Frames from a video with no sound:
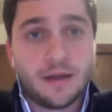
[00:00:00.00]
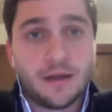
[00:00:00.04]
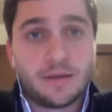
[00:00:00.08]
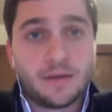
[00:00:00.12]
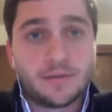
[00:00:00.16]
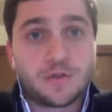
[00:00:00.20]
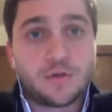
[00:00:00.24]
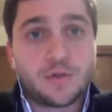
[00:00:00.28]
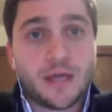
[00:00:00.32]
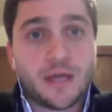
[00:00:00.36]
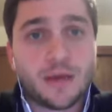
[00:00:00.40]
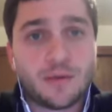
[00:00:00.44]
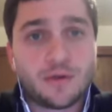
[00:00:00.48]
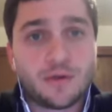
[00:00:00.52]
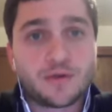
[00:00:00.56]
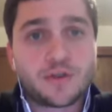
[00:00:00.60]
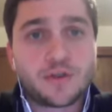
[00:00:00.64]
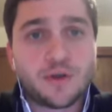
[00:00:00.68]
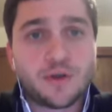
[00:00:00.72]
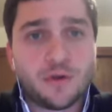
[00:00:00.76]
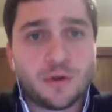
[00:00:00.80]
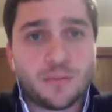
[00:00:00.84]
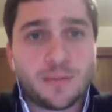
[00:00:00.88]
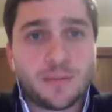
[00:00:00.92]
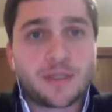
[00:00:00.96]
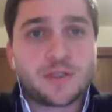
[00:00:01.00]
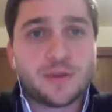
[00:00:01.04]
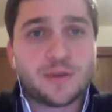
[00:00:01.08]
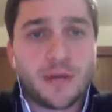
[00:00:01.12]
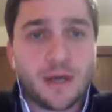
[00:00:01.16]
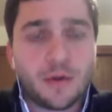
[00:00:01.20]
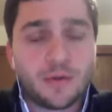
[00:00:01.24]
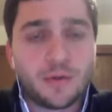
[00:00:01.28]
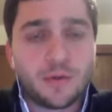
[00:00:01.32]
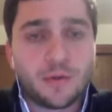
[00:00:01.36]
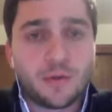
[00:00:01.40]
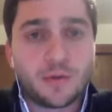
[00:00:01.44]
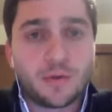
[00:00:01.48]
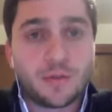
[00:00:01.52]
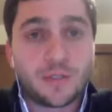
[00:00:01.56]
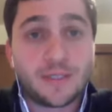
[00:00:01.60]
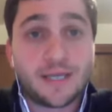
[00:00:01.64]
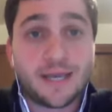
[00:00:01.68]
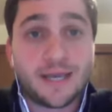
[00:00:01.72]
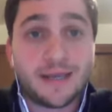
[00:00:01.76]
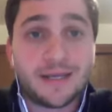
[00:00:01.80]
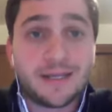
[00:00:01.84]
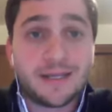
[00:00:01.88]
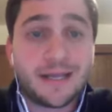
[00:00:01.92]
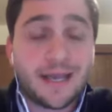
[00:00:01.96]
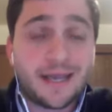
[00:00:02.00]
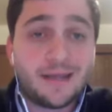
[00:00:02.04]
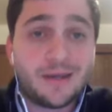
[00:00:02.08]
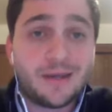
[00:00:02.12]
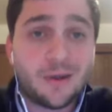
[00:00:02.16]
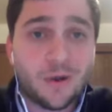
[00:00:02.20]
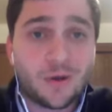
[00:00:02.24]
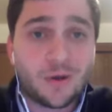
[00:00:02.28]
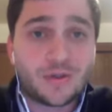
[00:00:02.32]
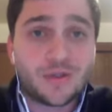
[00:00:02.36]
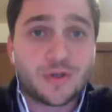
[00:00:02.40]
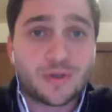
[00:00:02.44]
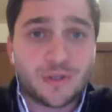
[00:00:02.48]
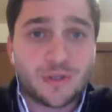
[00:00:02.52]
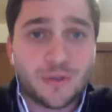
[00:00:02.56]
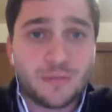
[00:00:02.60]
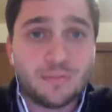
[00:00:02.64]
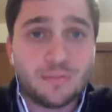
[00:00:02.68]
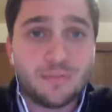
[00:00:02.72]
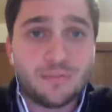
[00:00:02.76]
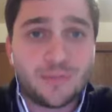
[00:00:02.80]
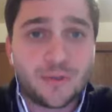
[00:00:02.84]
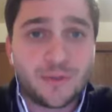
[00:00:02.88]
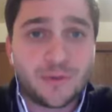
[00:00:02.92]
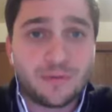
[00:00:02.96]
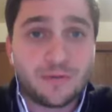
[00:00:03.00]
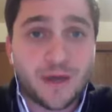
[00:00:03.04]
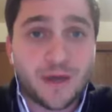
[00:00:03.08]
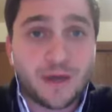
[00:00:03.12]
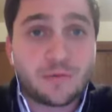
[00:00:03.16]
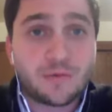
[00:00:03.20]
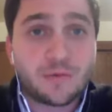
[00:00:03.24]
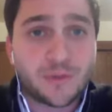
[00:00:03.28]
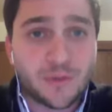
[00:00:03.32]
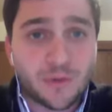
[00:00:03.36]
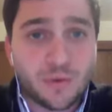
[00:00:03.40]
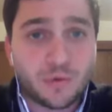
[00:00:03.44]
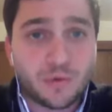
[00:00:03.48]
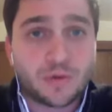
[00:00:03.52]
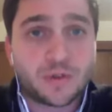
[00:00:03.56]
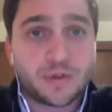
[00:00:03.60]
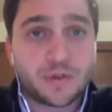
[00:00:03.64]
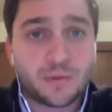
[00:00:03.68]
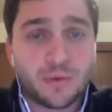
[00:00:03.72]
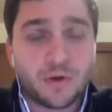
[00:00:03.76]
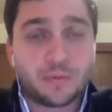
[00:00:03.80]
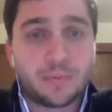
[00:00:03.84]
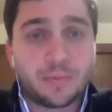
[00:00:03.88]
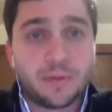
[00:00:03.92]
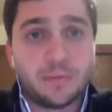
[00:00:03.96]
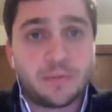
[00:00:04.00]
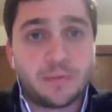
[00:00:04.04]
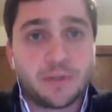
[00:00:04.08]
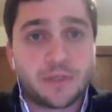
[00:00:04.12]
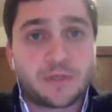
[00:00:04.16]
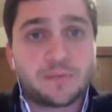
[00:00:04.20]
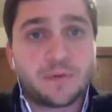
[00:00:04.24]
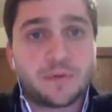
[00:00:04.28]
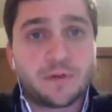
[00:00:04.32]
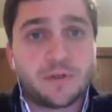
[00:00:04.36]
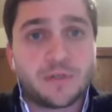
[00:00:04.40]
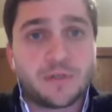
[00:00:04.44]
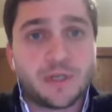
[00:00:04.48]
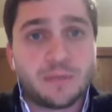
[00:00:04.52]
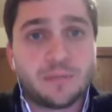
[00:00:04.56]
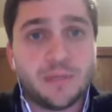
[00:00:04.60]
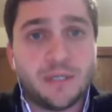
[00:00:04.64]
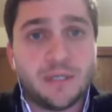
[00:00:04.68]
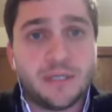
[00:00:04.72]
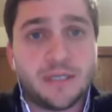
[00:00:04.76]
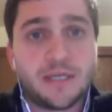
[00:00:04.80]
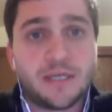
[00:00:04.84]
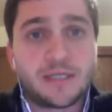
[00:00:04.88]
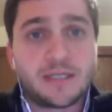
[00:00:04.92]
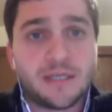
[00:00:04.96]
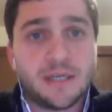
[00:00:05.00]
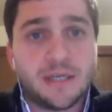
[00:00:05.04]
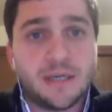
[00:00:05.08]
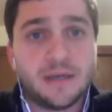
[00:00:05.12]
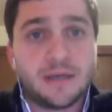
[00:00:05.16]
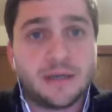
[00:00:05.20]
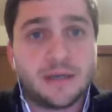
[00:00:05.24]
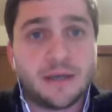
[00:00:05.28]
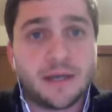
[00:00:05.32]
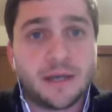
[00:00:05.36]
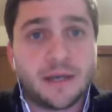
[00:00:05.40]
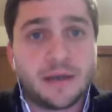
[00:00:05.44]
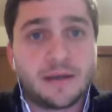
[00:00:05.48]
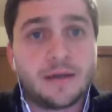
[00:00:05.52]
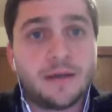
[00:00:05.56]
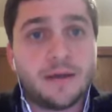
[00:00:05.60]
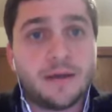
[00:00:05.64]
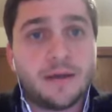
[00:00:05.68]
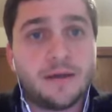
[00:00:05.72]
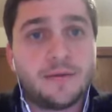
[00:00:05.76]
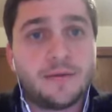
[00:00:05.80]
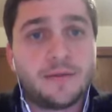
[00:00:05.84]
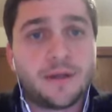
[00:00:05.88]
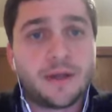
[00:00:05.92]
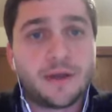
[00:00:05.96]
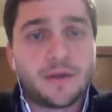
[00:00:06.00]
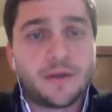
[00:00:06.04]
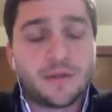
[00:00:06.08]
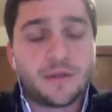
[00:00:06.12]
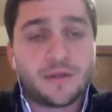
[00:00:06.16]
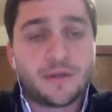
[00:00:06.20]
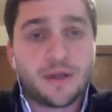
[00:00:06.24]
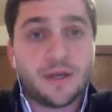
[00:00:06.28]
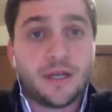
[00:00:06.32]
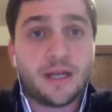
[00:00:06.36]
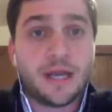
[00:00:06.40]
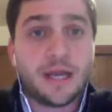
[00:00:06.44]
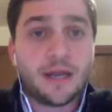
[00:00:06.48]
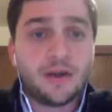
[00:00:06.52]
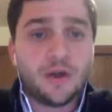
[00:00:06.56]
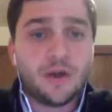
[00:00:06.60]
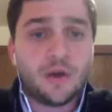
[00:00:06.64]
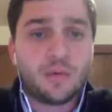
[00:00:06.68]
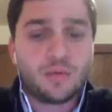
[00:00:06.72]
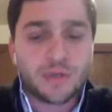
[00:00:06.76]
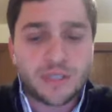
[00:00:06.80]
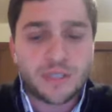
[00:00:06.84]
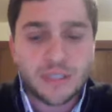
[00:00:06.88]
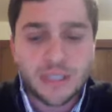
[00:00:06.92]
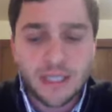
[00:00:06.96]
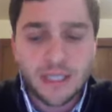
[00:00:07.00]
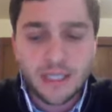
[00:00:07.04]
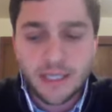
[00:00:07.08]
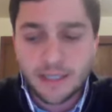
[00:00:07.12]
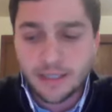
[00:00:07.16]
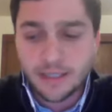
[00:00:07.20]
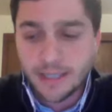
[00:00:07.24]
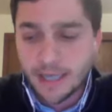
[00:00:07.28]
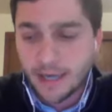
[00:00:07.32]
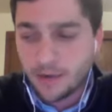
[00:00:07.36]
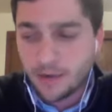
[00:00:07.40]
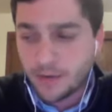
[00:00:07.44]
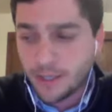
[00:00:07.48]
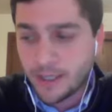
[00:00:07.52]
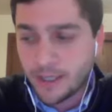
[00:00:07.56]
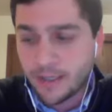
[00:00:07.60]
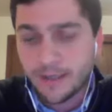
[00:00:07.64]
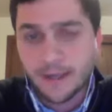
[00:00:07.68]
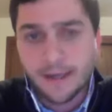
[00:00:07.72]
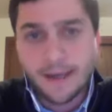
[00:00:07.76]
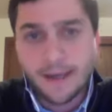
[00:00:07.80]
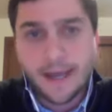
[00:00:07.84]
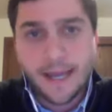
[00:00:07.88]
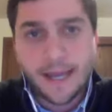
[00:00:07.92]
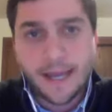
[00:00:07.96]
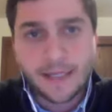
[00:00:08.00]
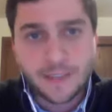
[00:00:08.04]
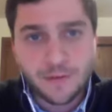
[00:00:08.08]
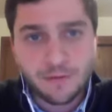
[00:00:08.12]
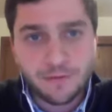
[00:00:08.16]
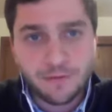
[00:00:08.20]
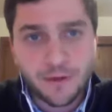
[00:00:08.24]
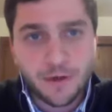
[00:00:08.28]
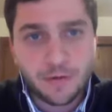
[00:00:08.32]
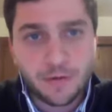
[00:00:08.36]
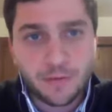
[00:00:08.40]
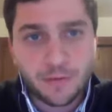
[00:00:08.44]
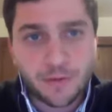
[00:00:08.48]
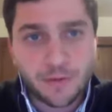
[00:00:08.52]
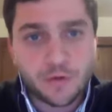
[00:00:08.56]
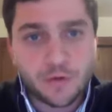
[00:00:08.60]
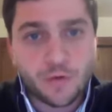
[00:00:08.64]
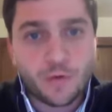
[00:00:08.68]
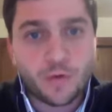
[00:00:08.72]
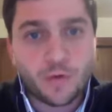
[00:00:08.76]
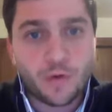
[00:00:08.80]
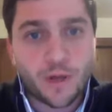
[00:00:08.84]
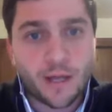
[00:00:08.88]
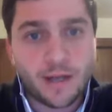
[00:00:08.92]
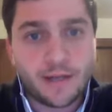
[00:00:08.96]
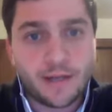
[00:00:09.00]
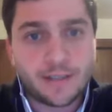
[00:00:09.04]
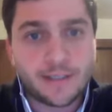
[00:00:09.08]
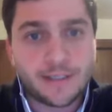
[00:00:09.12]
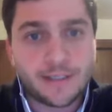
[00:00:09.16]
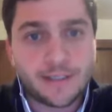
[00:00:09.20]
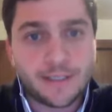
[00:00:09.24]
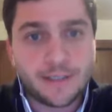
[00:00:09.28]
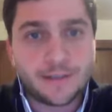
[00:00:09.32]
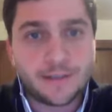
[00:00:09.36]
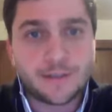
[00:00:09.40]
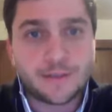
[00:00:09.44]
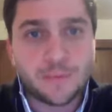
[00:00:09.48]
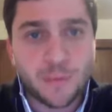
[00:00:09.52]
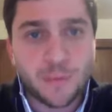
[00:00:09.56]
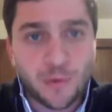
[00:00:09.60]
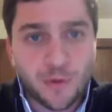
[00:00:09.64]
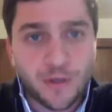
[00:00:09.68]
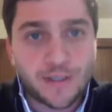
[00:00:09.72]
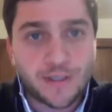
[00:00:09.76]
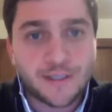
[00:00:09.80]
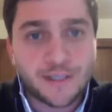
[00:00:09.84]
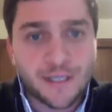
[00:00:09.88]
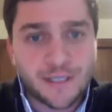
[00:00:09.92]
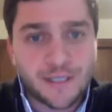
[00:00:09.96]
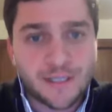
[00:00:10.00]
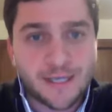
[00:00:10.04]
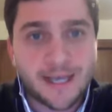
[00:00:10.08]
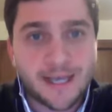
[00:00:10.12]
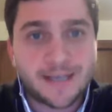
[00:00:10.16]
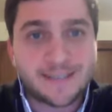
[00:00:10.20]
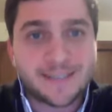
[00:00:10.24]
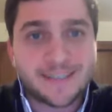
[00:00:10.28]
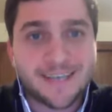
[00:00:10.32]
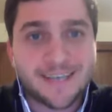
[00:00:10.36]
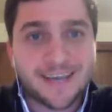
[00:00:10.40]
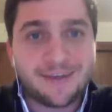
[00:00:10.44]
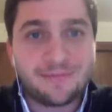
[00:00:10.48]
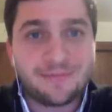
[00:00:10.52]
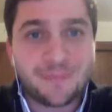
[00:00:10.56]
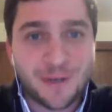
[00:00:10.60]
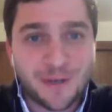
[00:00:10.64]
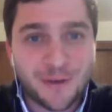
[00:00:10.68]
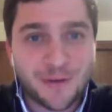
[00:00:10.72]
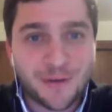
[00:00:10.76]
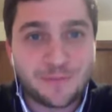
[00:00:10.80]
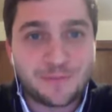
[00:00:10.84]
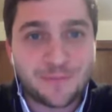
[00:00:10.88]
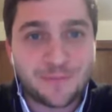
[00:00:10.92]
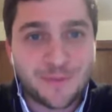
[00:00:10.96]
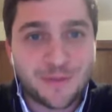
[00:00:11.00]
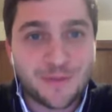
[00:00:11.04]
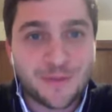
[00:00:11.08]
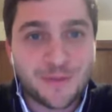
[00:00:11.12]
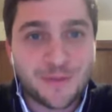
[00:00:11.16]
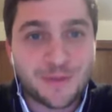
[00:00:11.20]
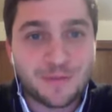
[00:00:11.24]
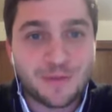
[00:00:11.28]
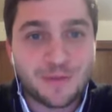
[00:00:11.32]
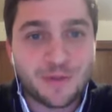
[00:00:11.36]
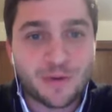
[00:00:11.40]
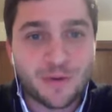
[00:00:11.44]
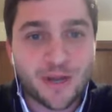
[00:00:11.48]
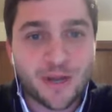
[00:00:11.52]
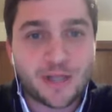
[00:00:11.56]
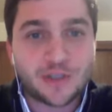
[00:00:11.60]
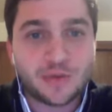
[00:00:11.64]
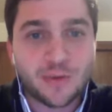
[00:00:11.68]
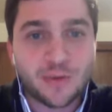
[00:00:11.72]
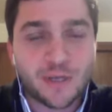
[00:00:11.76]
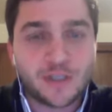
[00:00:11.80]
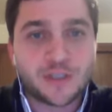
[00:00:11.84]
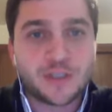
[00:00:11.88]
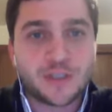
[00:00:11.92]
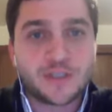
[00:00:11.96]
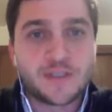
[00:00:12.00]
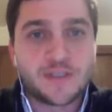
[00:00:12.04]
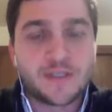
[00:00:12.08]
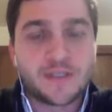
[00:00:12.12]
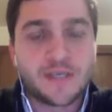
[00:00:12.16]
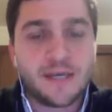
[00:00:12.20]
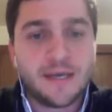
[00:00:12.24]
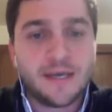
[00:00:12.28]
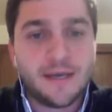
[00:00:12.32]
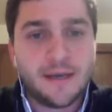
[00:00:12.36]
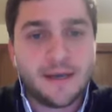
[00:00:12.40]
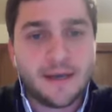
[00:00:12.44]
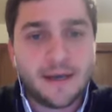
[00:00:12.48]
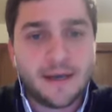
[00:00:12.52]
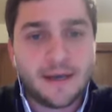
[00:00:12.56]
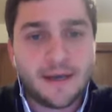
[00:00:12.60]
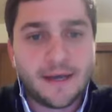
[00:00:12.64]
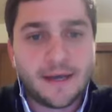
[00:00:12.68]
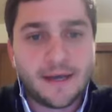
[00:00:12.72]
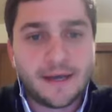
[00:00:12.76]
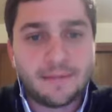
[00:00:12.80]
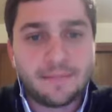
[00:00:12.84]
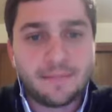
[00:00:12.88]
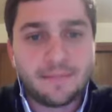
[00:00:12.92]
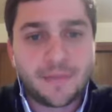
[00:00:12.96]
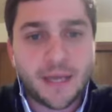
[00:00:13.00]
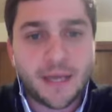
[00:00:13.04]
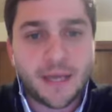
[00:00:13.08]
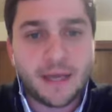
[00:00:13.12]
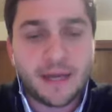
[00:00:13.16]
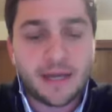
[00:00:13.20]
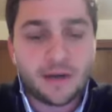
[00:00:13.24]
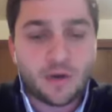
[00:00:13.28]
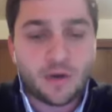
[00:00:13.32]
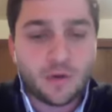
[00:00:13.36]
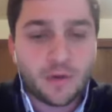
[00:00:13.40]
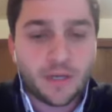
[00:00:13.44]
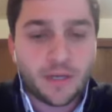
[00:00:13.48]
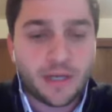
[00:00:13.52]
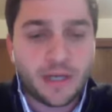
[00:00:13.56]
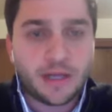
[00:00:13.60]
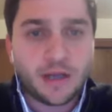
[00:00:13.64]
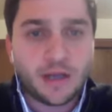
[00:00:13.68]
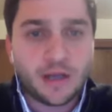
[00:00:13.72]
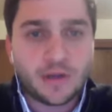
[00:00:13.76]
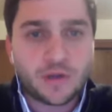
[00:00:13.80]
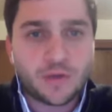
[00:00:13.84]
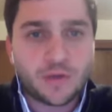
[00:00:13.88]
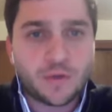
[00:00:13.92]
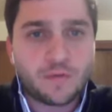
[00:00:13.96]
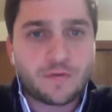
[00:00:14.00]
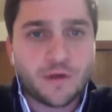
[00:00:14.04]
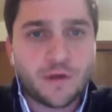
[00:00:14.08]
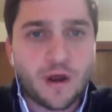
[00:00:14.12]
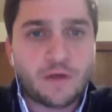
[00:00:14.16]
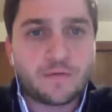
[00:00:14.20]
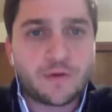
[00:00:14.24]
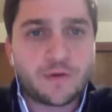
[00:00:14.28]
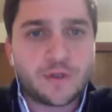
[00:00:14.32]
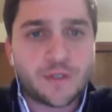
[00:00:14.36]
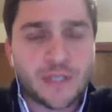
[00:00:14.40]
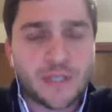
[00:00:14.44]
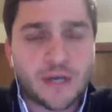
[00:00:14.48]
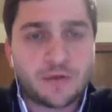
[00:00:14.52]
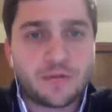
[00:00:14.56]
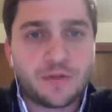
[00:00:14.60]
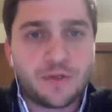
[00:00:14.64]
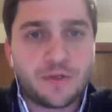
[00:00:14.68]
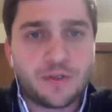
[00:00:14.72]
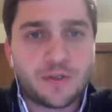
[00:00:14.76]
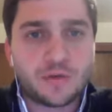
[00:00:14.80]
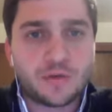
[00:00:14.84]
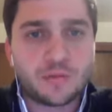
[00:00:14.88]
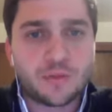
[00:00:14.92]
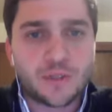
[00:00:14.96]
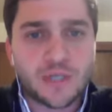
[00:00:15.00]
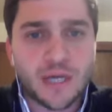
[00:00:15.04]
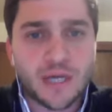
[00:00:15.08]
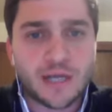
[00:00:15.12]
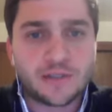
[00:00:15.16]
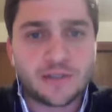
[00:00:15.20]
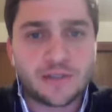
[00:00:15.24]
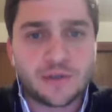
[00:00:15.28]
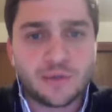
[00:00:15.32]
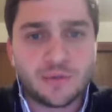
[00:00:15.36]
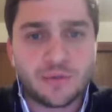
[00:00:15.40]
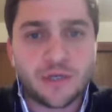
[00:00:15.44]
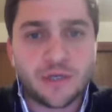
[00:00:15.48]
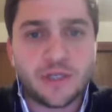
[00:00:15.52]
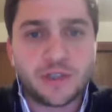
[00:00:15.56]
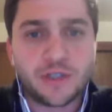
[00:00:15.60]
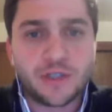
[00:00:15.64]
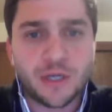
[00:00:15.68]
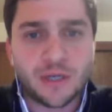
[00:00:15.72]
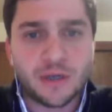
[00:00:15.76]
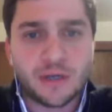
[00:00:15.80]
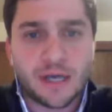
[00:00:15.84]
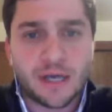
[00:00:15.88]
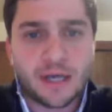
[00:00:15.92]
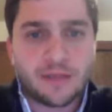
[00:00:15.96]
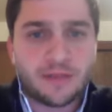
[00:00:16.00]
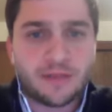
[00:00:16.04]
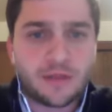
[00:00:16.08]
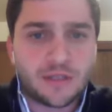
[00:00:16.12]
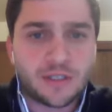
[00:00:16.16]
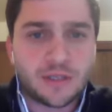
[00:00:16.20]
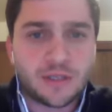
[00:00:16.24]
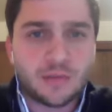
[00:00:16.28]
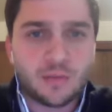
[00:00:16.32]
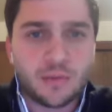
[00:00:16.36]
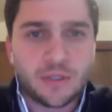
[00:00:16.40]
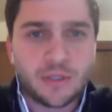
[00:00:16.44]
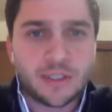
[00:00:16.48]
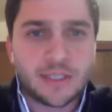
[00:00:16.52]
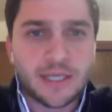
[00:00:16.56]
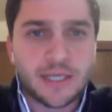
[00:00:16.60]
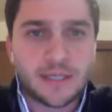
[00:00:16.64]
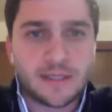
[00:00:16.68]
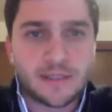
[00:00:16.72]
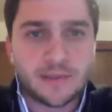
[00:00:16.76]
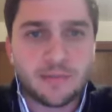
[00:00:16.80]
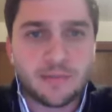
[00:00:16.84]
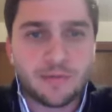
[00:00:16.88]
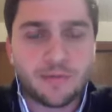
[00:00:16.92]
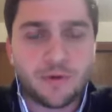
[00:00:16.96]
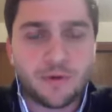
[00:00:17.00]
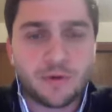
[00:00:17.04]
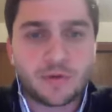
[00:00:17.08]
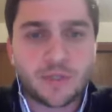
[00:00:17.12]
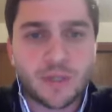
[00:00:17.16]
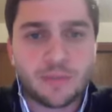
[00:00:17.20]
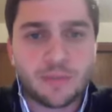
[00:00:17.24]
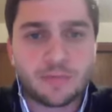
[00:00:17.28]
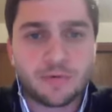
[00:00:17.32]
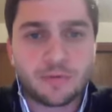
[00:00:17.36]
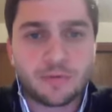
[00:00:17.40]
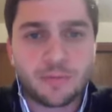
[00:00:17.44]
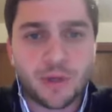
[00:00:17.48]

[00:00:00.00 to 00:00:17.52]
to allow those to go to mental health courts and also to veterans courts, where people experiencing PTSD can get the care that they need. I know Racine County has a veterans court, and it's seen some great success. I've been to some of the graduations. And I know it sort of covers southeastern Wisconsin region. I think so. We send some folks up from